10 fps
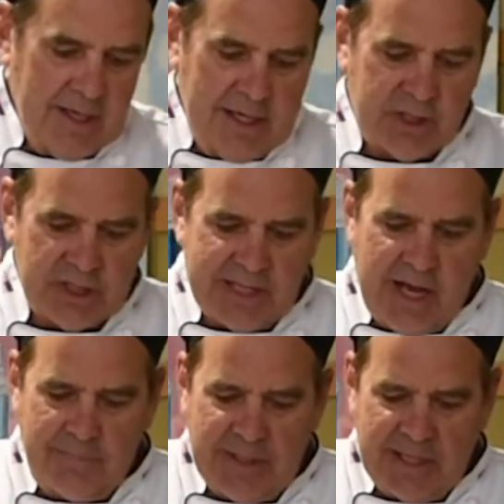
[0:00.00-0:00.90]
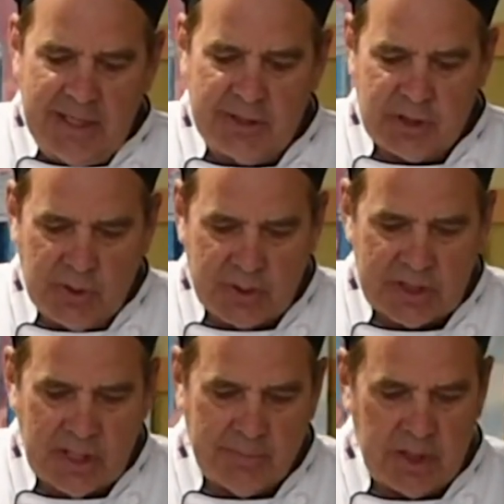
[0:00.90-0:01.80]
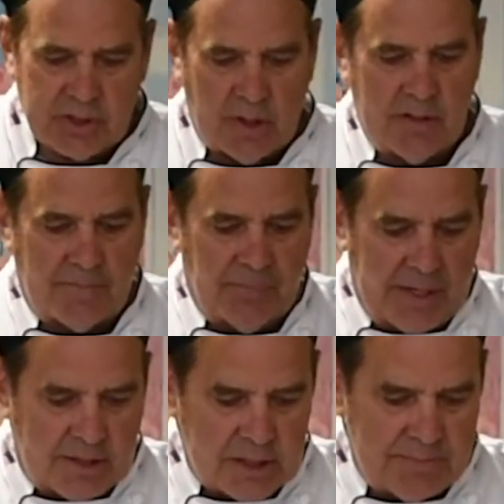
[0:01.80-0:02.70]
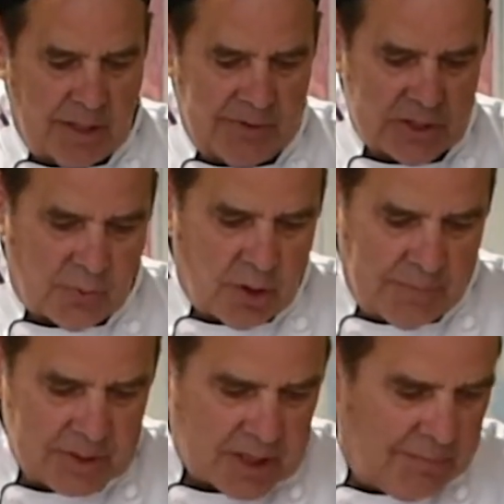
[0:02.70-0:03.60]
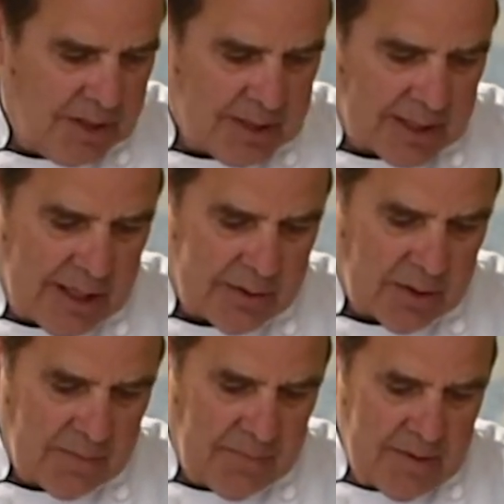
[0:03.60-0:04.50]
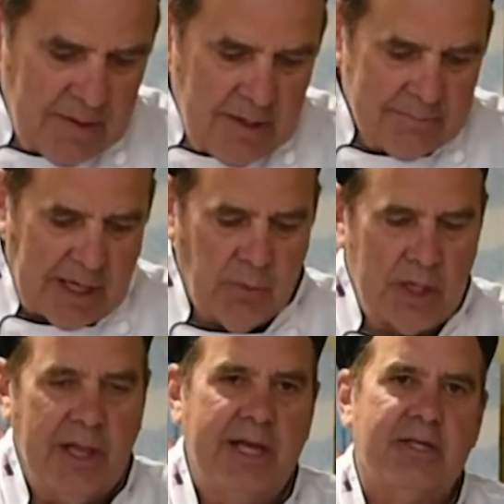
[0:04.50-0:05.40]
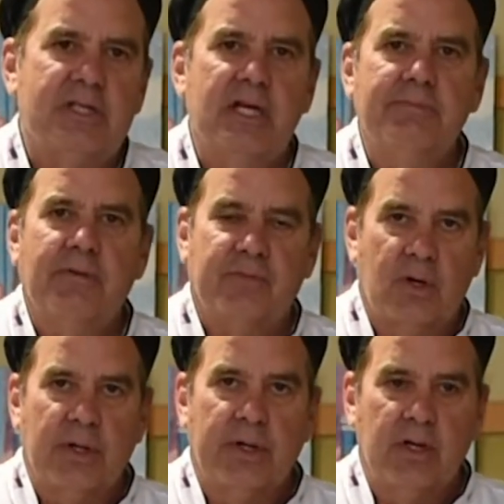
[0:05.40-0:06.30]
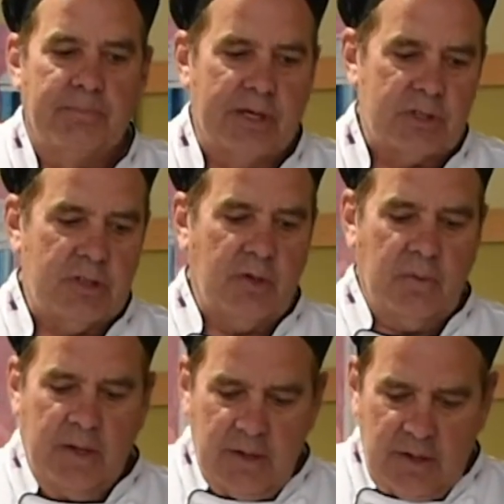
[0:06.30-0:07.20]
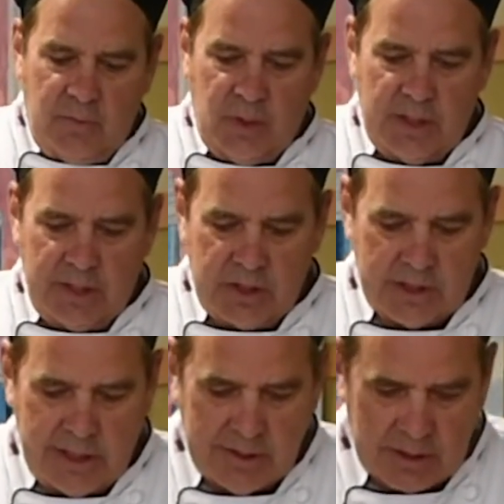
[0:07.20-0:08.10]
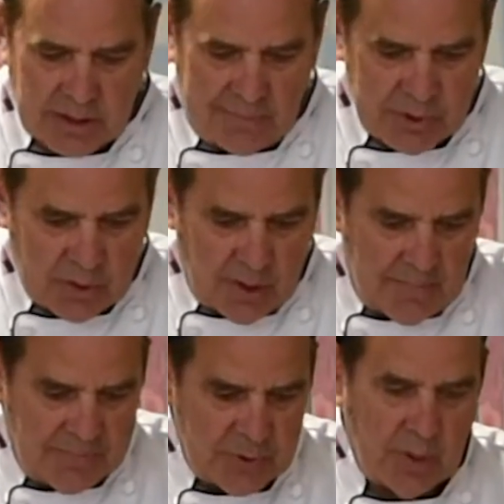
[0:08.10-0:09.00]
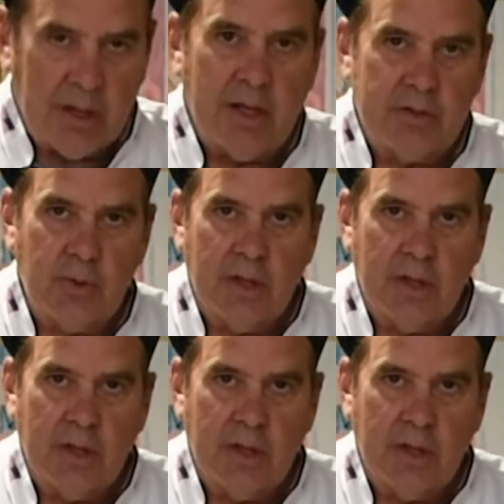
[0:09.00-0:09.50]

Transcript: it's just now beginning to simmer, I can smell these aromas coming together. But I want to let it simmer for a little bit. So we're going to just let this come to a